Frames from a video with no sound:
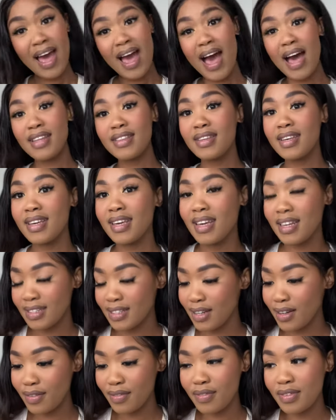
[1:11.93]
And the
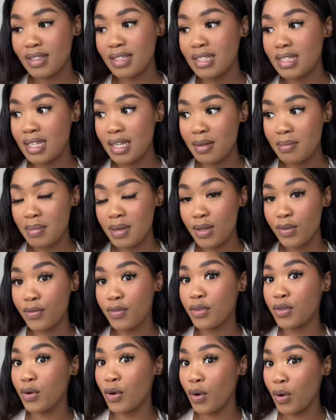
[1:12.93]
kids are visiting me
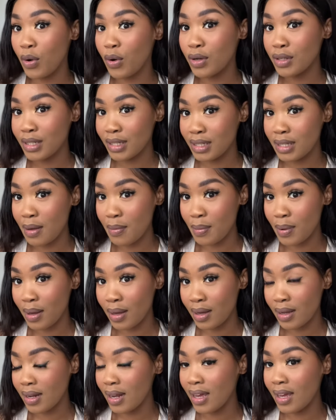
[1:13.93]
for the whole of
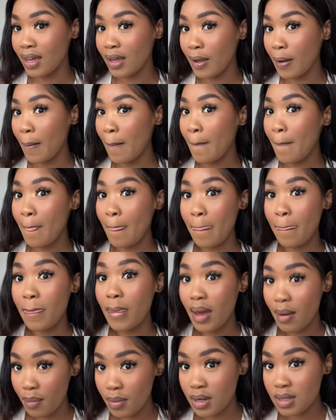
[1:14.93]
December. Like,
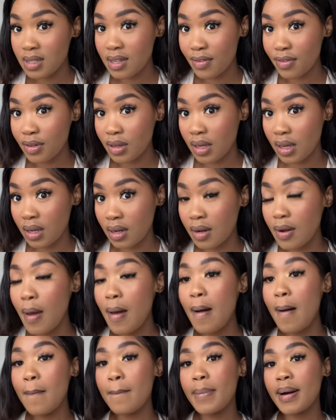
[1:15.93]
I'm gonna suffocate.
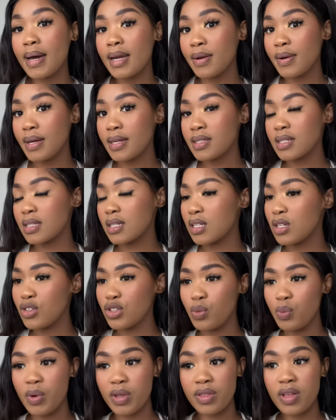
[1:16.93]
But anyways,
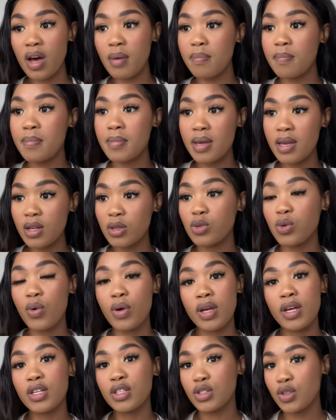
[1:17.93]
without me
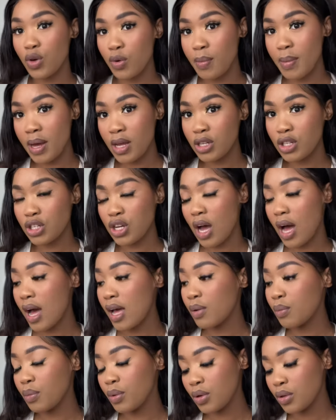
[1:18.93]
talking too much,
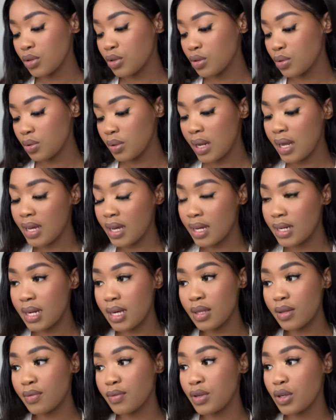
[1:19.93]
I will do like
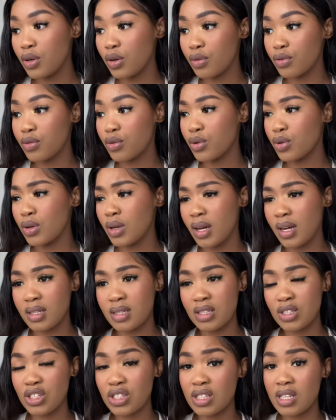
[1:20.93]
another video for you
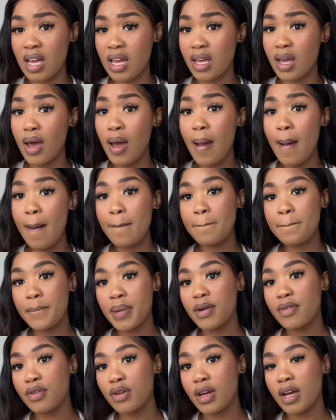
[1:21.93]
guys and just like
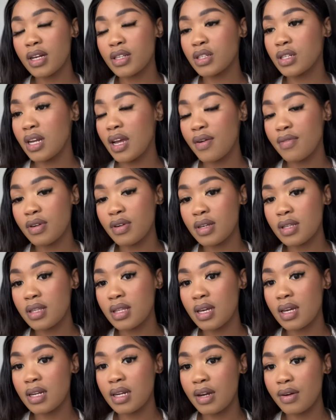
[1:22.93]
brief you guys on
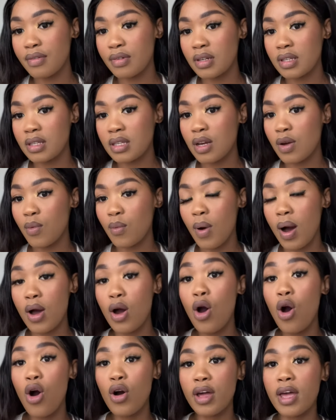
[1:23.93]
everything and everything. Why?
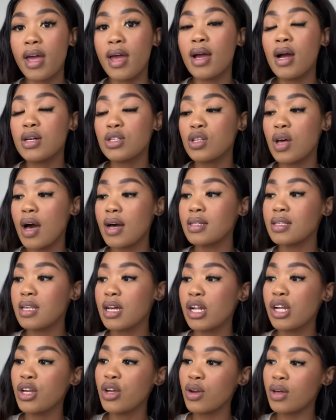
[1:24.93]
Okay, so I was
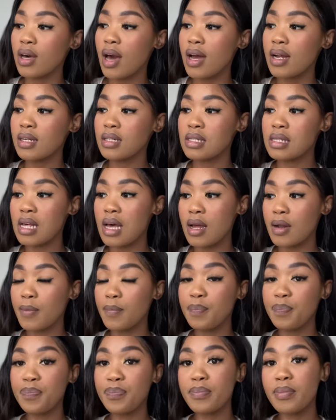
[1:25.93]
telling you guys that
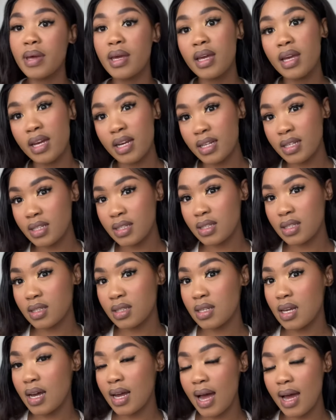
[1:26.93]
pink
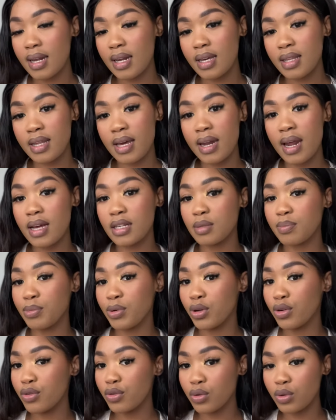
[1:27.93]
is a color that has
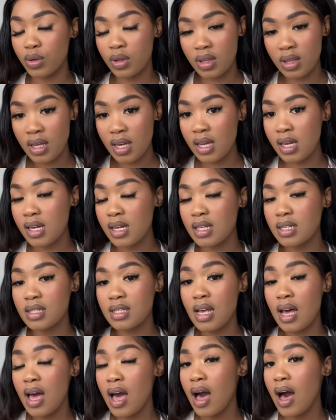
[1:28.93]
beautiful things.
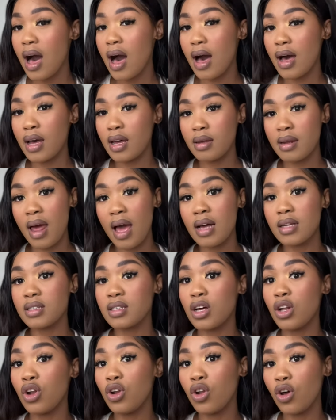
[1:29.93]
It has
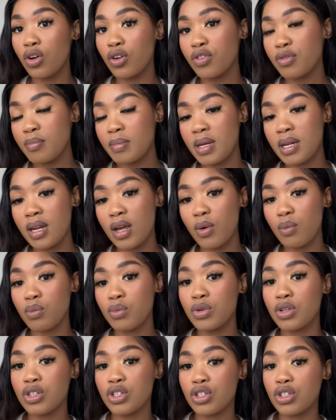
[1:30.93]
a lot of meaning,
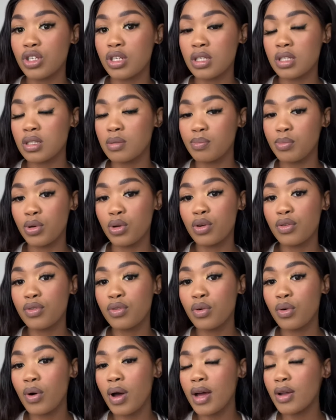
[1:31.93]
which is
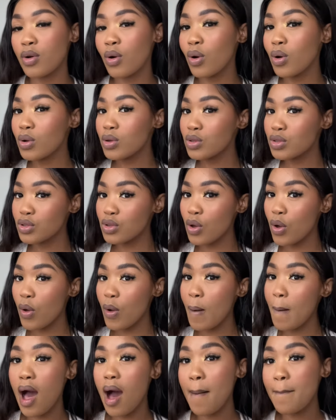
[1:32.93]
beautiful and
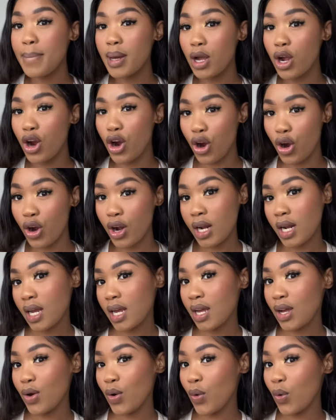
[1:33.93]
also a bit
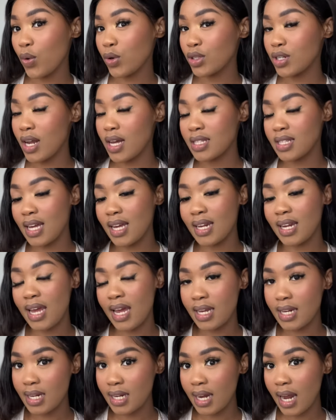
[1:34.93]
girly, or should I say
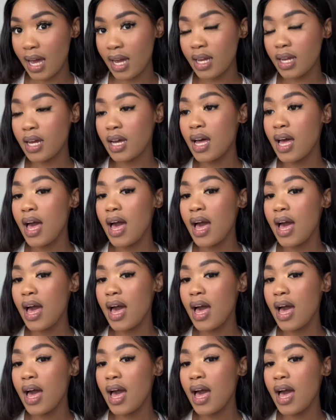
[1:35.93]
ladylike.